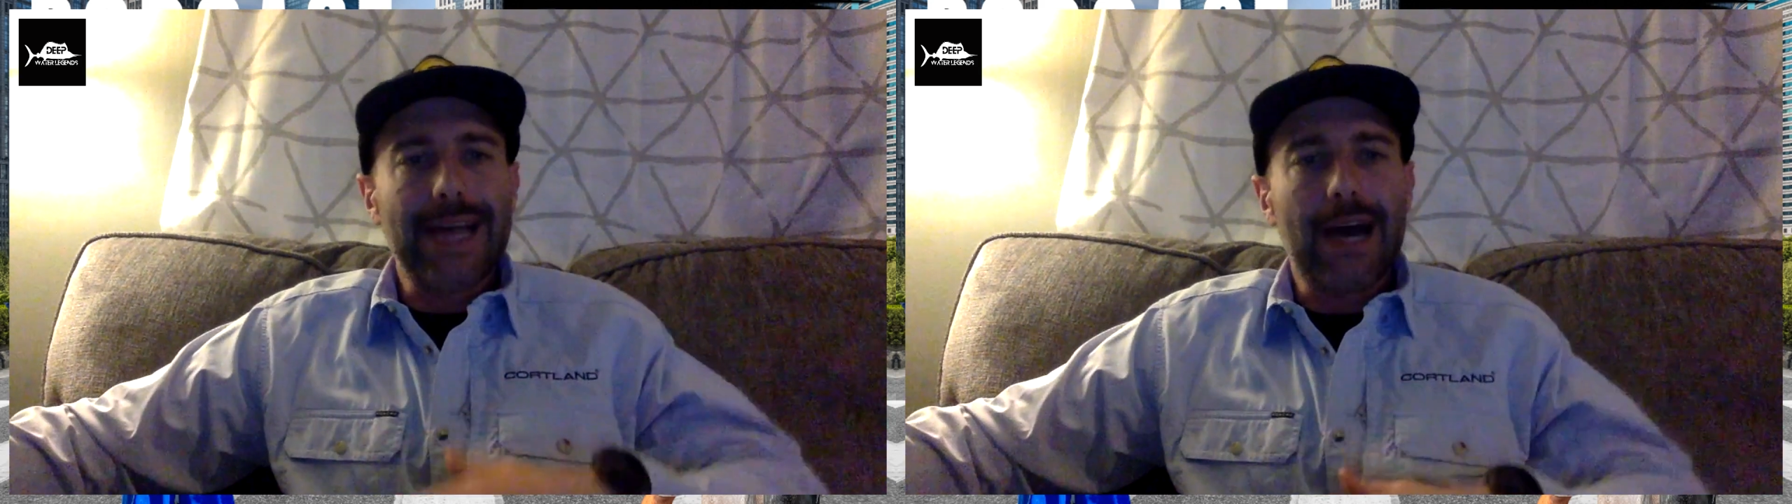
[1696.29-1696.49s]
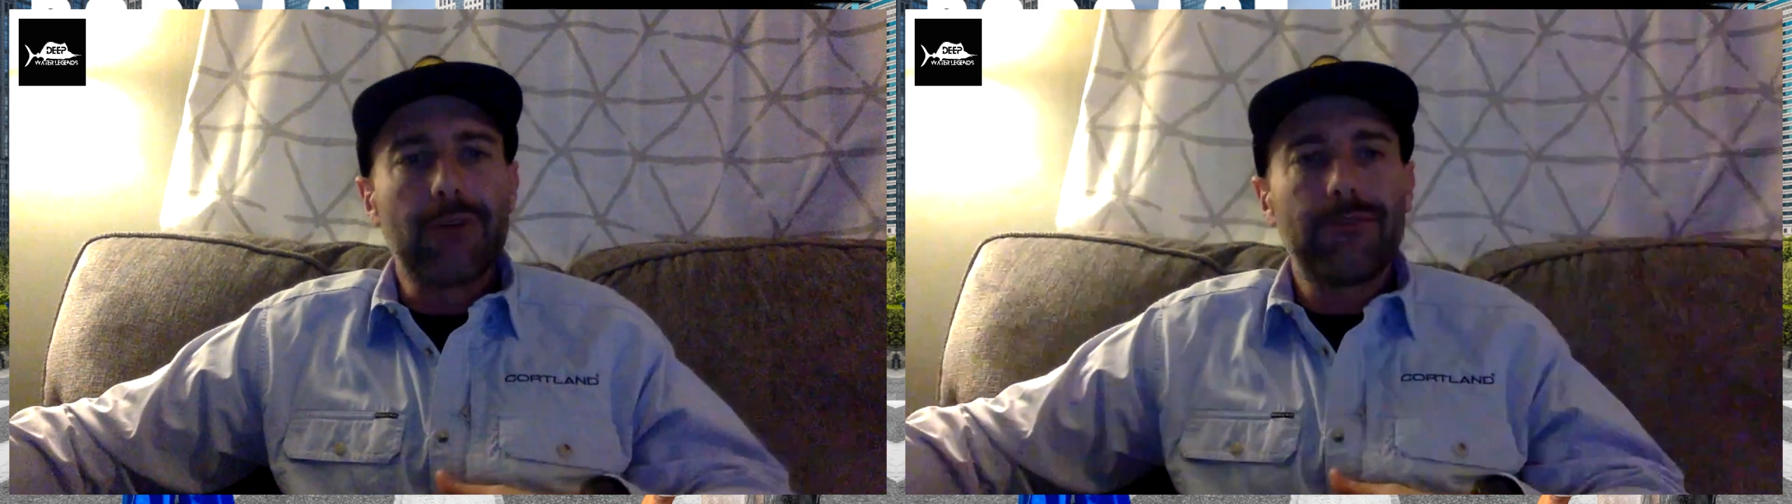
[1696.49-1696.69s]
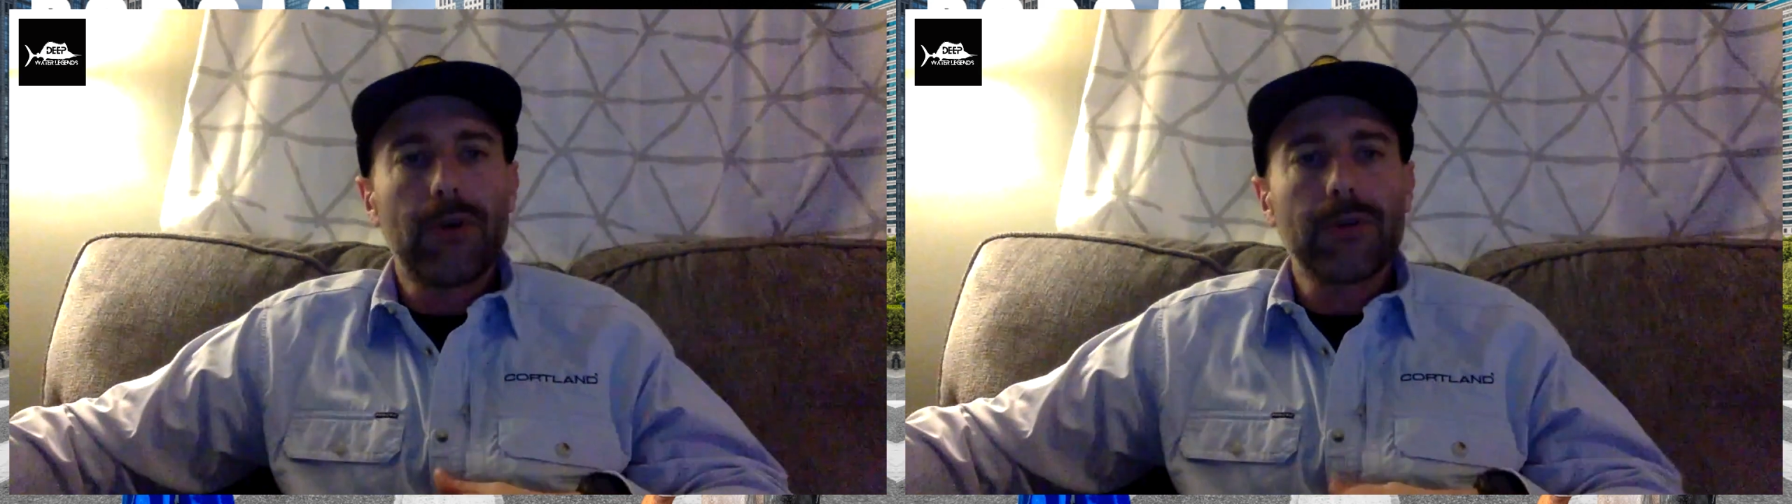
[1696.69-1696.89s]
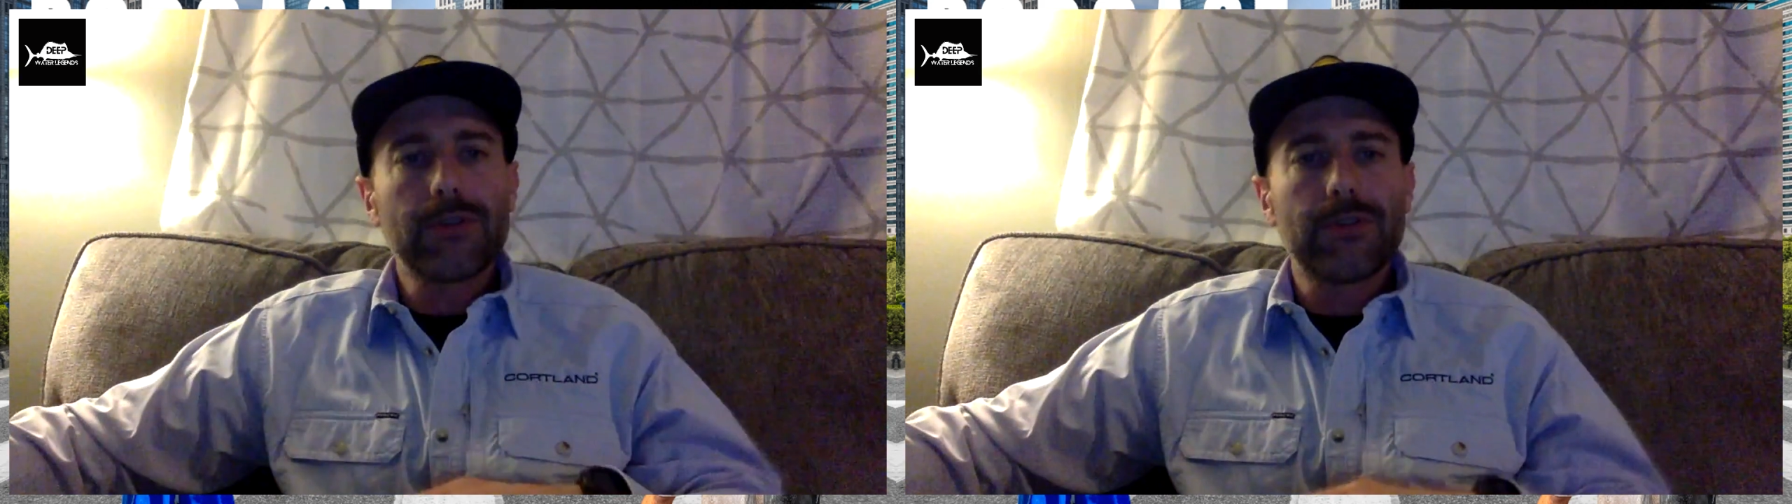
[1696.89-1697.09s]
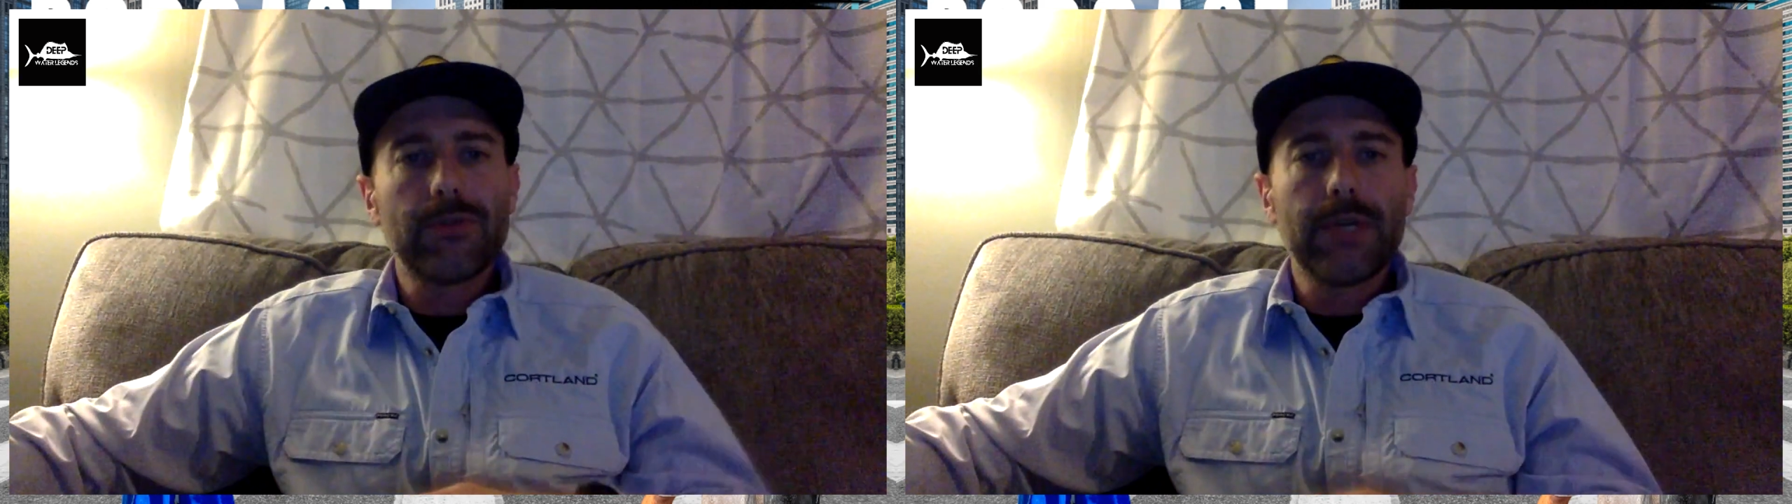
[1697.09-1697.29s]

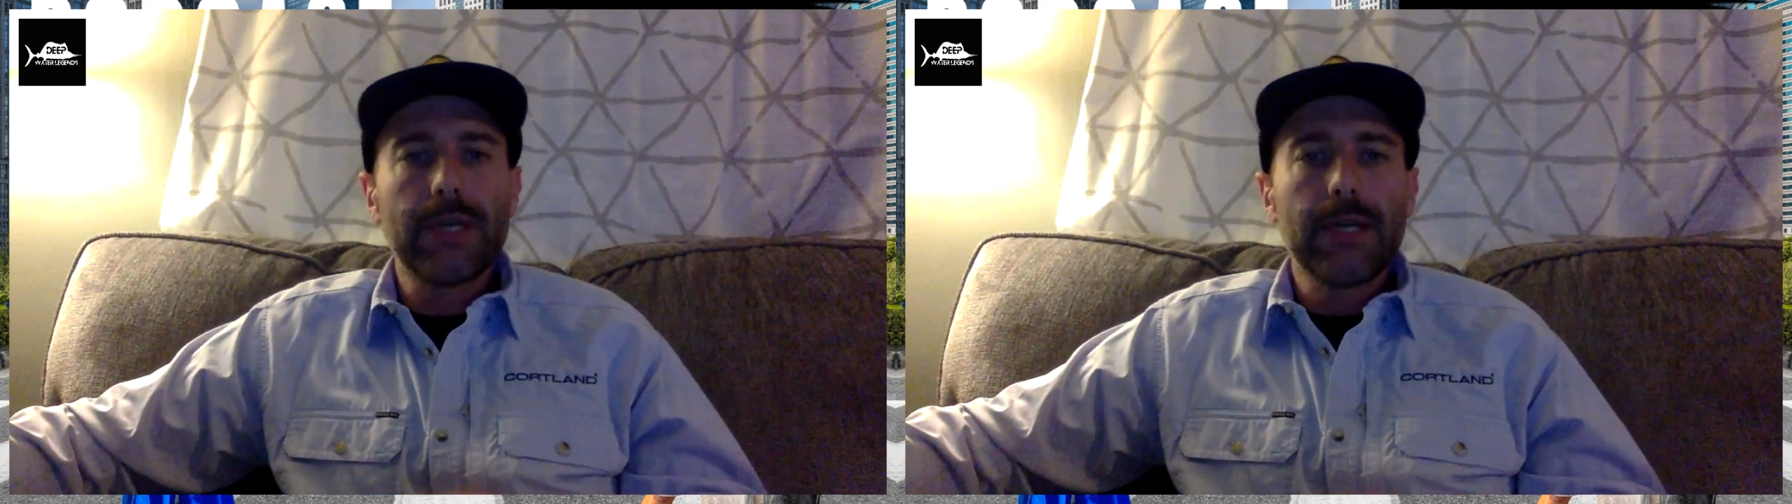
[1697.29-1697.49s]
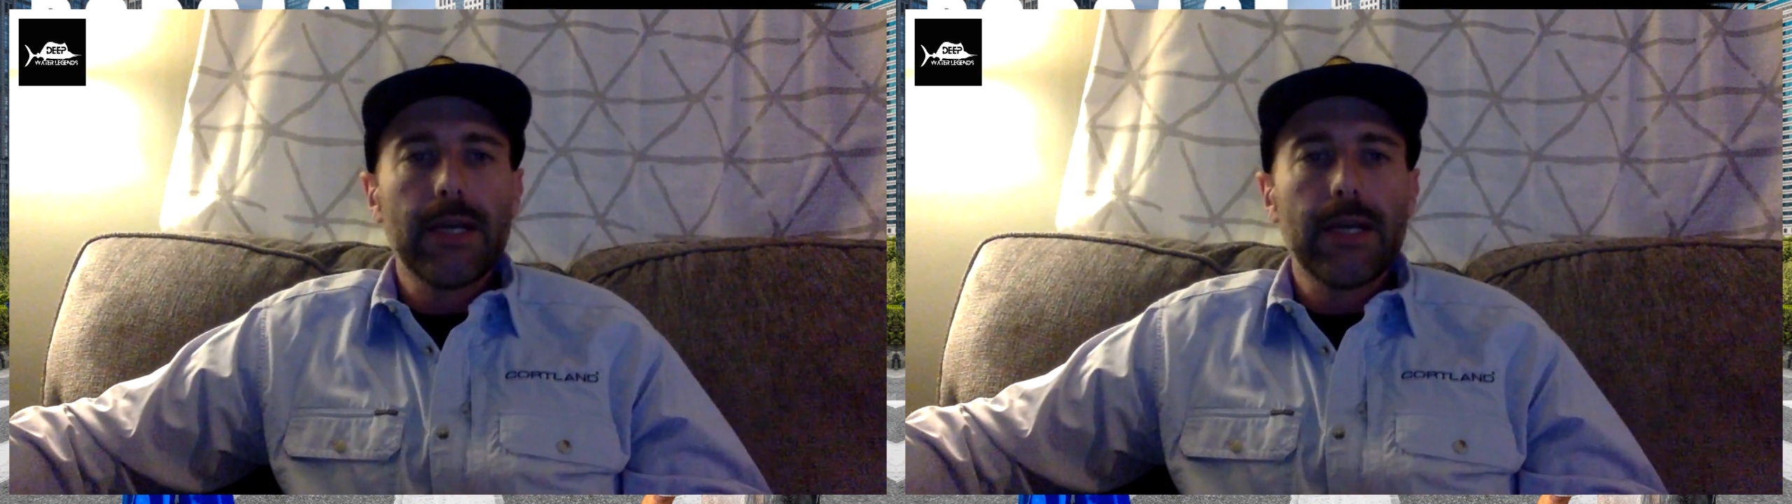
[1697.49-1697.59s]
downfalls to it.